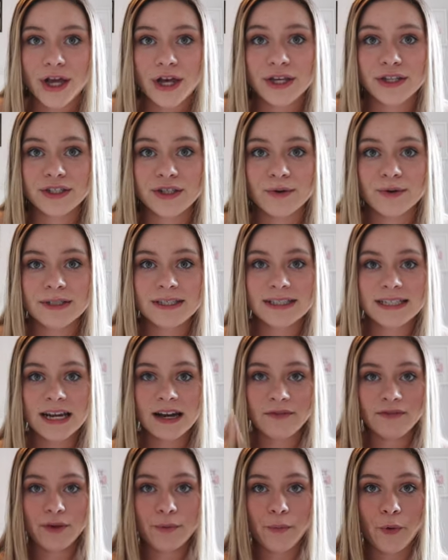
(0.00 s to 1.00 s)
So instead
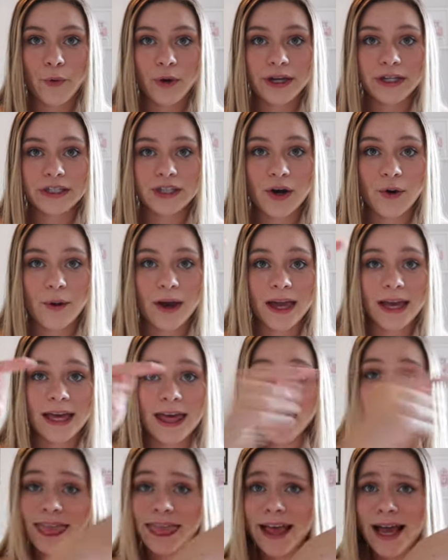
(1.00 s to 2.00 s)
of the point
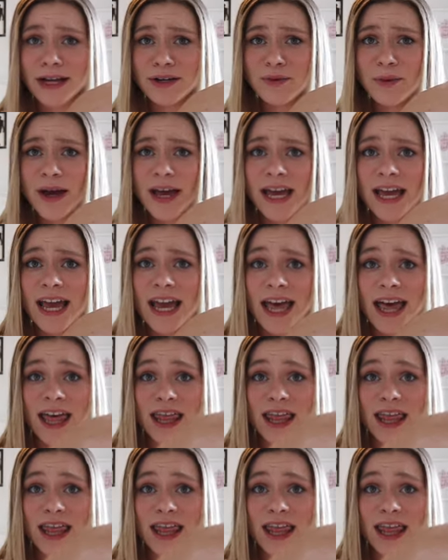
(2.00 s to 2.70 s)
going that way,